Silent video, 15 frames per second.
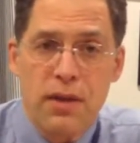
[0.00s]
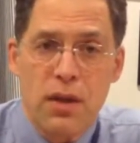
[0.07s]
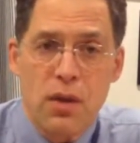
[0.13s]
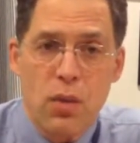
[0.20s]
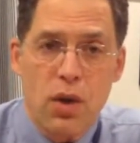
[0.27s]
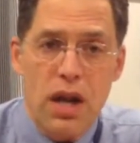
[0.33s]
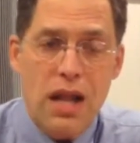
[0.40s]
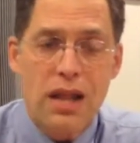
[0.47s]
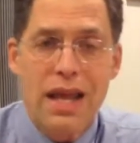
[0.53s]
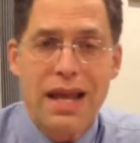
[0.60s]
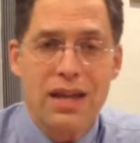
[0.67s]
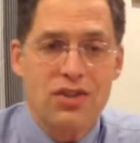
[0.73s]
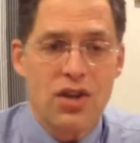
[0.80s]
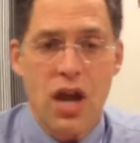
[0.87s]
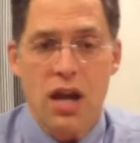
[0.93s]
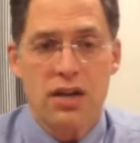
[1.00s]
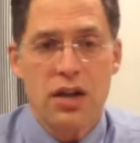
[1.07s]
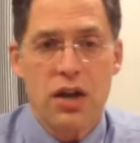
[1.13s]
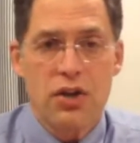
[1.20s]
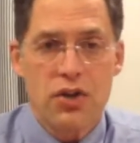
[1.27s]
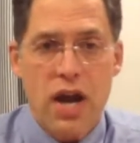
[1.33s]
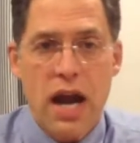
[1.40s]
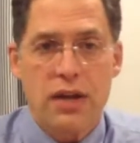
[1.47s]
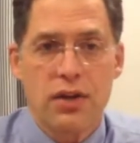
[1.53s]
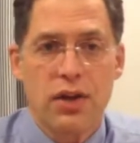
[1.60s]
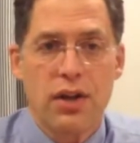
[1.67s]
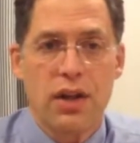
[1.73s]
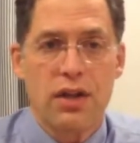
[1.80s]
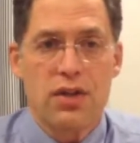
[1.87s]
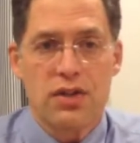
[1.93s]
We're not like a John Deere
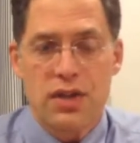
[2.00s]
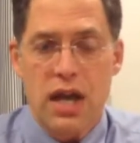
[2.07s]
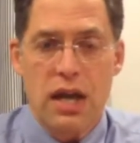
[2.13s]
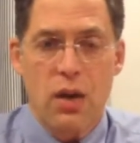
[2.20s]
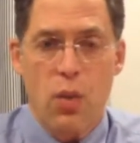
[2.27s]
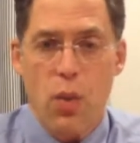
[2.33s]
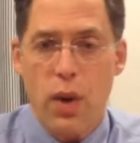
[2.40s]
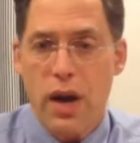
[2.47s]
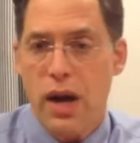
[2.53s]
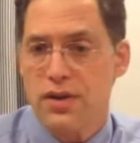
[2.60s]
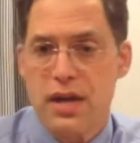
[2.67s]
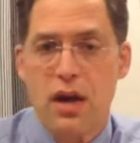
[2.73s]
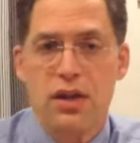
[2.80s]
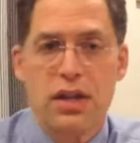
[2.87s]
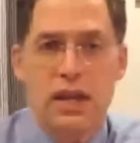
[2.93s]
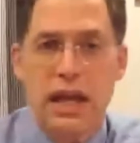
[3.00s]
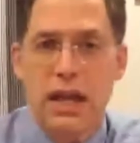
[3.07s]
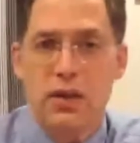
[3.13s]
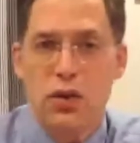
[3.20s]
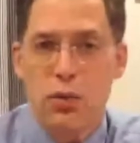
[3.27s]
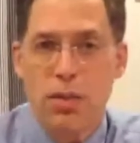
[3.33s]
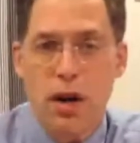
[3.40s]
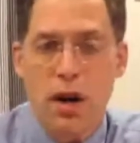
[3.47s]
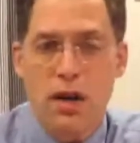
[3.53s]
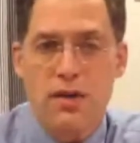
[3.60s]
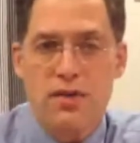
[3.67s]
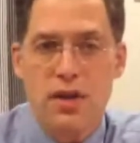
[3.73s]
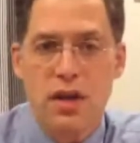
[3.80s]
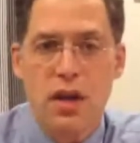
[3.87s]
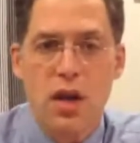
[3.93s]
tractor that just kind of wears out and you get new
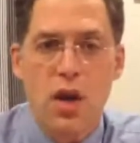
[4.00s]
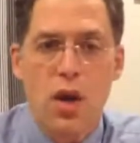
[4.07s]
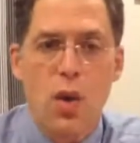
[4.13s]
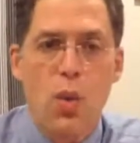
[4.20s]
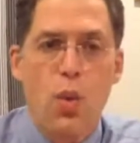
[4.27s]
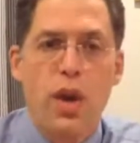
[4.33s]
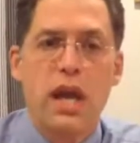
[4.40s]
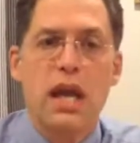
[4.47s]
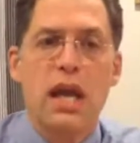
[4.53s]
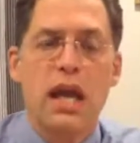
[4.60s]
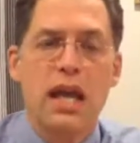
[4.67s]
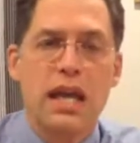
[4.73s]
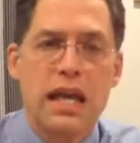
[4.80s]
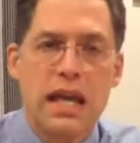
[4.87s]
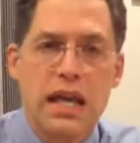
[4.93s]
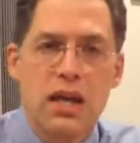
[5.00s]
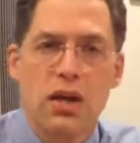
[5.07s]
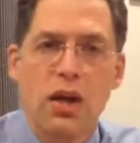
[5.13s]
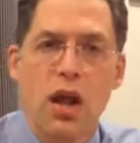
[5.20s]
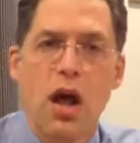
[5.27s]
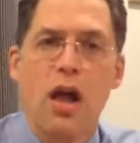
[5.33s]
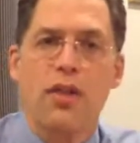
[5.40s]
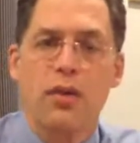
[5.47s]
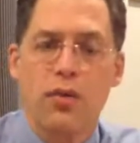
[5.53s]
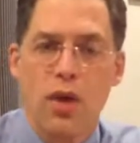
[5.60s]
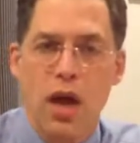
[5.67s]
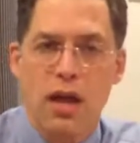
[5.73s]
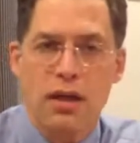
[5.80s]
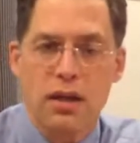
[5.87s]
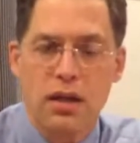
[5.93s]
parts. We heal on the
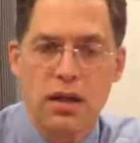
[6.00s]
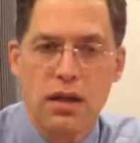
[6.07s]
run.